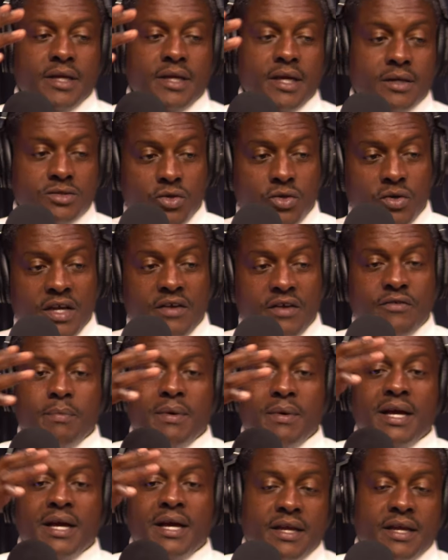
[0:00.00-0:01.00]
Yeah. So
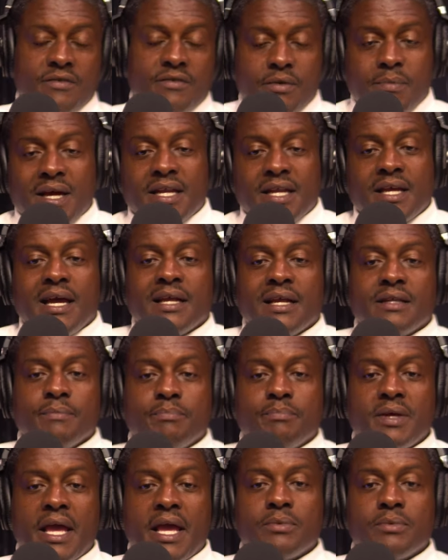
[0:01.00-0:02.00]
everybody everybody got to
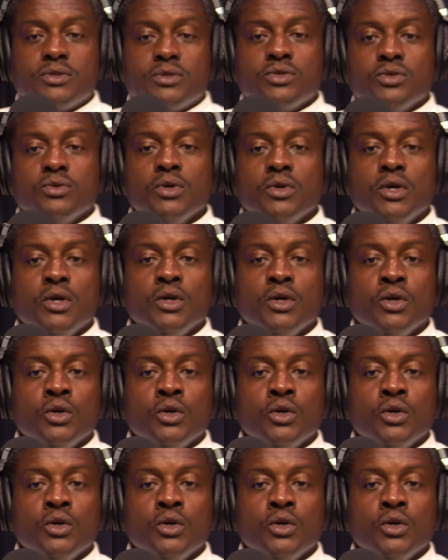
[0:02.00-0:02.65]
be able to.